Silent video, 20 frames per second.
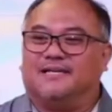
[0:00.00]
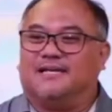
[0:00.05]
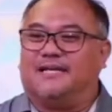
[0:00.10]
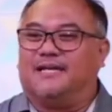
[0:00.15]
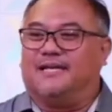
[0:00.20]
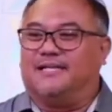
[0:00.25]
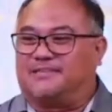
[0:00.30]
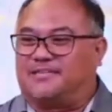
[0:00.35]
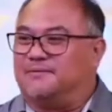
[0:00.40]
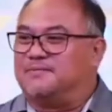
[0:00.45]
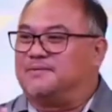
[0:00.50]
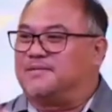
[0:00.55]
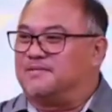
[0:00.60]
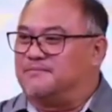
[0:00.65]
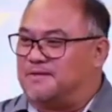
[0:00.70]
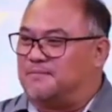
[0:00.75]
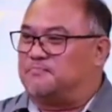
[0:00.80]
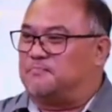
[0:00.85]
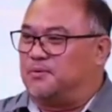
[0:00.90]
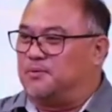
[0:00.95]
in terms of
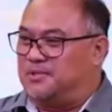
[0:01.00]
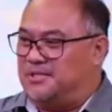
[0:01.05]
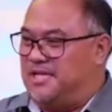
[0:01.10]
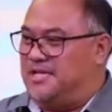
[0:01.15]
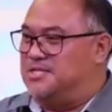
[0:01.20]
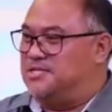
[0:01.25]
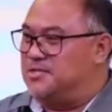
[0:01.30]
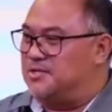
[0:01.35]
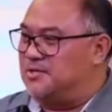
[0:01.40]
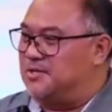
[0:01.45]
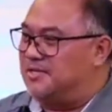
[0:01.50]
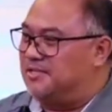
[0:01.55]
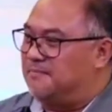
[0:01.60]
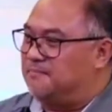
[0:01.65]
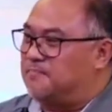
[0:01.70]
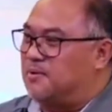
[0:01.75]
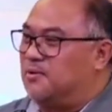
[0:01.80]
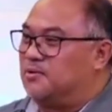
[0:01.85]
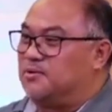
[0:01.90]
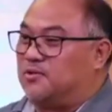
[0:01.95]
the procedure and the
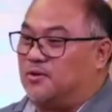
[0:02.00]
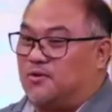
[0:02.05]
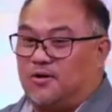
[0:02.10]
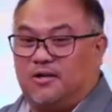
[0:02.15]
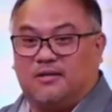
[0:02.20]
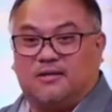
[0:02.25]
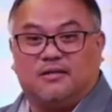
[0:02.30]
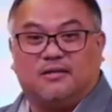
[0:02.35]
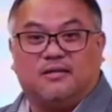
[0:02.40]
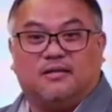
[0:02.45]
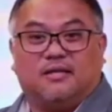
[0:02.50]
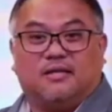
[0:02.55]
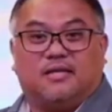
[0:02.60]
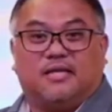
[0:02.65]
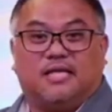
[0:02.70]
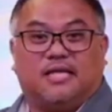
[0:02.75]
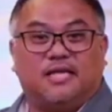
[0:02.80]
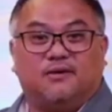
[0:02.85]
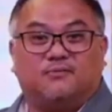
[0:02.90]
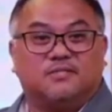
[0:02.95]
protocol,
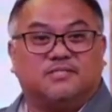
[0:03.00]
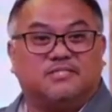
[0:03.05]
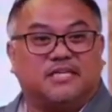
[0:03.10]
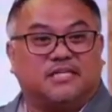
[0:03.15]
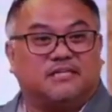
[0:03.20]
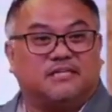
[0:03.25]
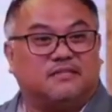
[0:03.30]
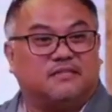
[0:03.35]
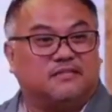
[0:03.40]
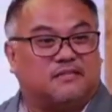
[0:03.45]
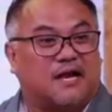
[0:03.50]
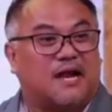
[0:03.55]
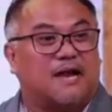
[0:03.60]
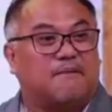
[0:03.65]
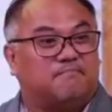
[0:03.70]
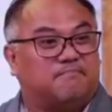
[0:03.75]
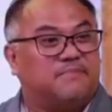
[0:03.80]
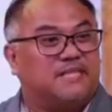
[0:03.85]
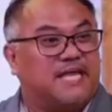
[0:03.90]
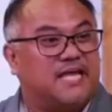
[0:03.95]
he would just drop
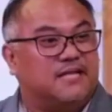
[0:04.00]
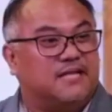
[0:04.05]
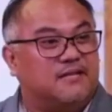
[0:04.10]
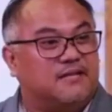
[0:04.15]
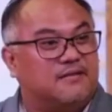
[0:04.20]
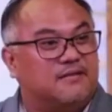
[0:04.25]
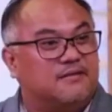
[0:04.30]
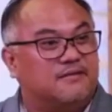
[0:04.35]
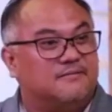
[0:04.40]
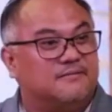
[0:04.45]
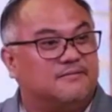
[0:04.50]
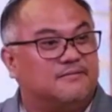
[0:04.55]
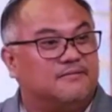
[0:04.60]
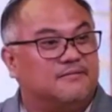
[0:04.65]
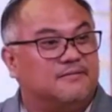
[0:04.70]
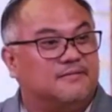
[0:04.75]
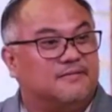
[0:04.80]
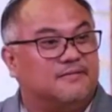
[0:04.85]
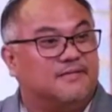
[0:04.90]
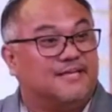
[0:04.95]
dead.
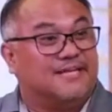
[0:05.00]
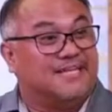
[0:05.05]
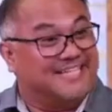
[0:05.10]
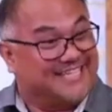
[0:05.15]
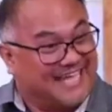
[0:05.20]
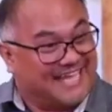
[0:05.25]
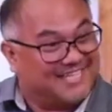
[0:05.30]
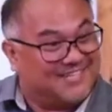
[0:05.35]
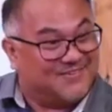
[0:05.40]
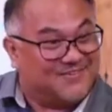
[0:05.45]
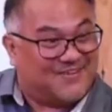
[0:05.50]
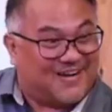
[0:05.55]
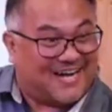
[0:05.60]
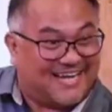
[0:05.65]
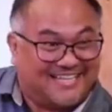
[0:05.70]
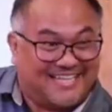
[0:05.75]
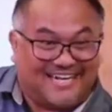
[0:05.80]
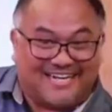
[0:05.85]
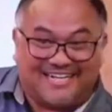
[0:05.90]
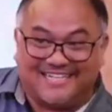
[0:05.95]
That's why
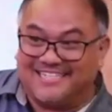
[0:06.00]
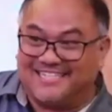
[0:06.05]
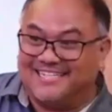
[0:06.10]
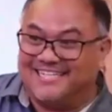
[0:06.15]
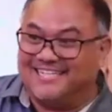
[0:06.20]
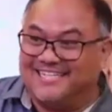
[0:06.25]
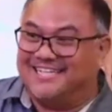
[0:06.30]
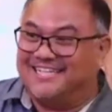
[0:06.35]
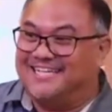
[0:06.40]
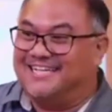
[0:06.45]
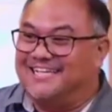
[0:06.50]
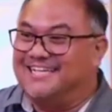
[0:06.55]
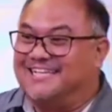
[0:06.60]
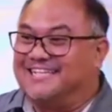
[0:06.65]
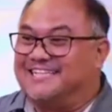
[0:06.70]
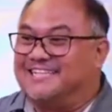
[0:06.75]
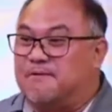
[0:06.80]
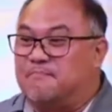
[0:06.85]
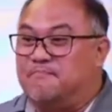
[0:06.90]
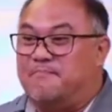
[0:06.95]
there's
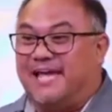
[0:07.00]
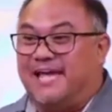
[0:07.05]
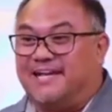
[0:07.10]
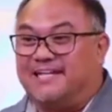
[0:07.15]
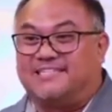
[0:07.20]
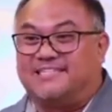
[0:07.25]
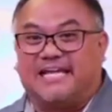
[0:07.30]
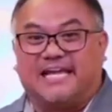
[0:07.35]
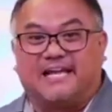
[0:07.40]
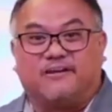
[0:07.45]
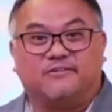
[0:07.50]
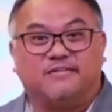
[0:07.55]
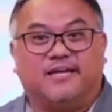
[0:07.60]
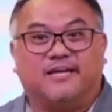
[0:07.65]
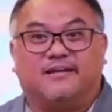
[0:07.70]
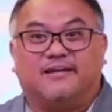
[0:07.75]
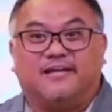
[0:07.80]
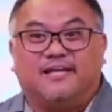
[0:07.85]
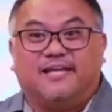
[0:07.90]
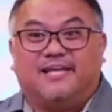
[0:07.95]
the bells. They could
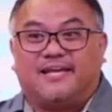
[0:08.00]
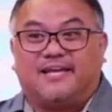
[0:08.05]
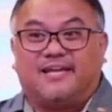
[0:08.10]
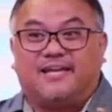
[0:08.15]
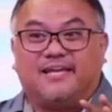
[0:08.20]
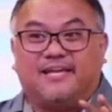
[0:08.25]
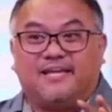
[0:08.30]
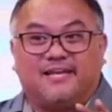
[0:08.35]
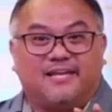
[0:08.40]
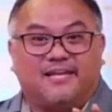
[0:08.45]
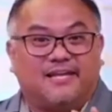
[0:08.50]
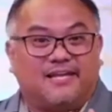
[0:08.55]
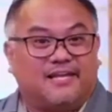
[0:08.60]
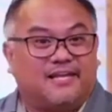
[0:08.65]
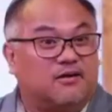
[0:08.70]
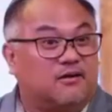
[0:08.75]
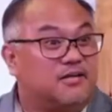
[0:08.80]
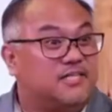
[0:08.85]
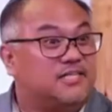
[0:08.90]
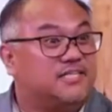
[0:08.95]
hear cling, cling, cling.
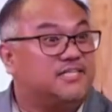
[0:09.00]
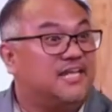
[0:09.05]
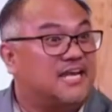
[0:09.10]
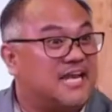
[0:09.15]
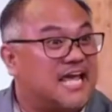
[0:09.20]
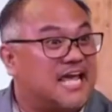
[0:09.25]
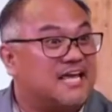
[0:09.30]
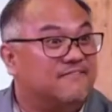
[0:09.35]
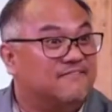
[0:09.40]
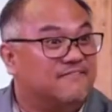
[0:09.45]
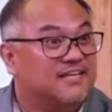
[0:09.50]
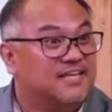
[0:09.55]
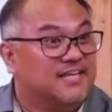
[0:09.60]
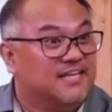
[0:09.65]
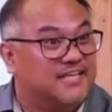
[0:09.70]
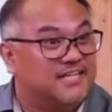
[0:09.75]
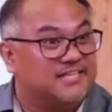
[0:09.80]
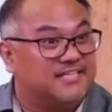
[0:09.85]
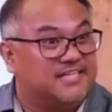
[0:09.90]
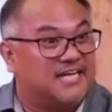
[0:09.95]
Oh, he's still alive.
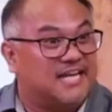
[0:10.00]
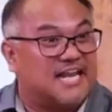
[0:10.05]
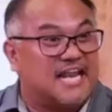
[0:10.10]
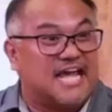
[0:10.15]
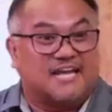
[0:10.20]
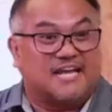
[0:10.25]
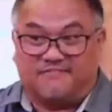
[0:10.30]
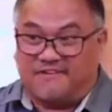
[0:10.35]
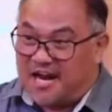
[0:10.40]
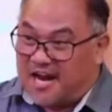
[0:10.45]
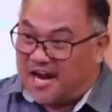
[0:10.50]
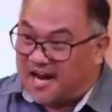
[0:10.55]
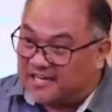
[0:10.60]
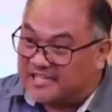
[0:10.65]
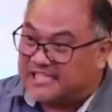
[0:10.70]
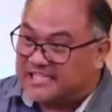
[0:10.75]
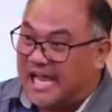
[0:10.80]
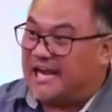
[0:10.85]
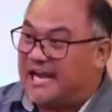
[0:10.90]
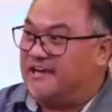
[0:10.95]
He's still alive. Our
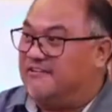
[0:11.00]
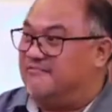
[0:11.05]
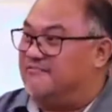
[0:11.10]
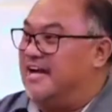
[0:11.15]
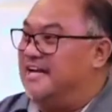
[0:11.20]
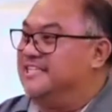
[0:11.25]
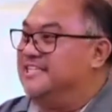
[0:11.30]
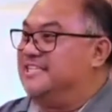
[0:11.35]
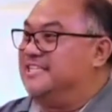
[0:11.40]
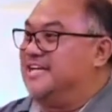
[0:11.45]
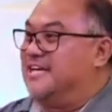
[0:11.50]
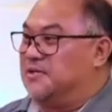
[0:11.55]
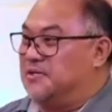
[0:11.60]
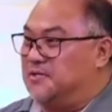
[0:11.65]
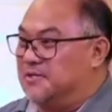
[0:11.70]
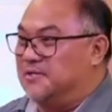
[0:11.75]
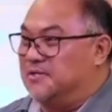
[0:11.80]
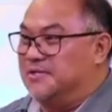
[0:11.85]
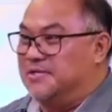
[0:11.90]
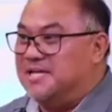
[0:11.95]
sacrifices are
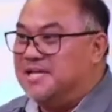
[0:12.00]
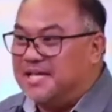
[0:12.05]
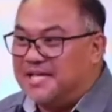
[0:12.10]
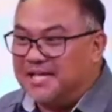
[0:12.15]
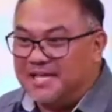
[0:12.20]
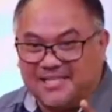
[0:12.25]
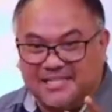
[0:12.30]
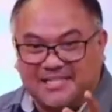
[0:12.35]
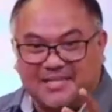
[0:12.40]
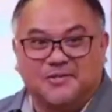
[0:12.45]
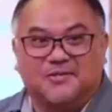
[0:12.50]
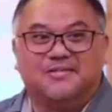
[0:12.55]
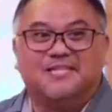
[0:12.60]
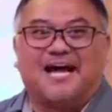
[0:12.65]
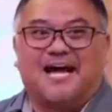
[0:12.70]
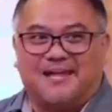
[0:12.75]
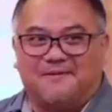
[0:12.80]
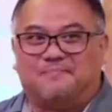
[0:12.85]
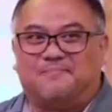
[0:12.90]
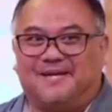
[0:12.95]
good. He's a good
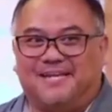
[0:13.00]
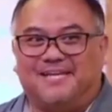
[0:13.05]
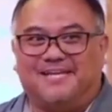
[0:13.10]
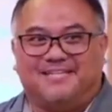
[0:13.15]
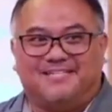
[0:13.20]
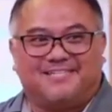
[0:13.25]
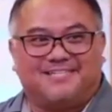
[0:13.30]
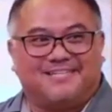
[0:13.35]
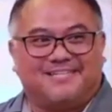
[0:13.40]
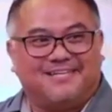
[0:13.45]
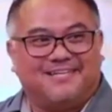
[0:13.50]
high priest.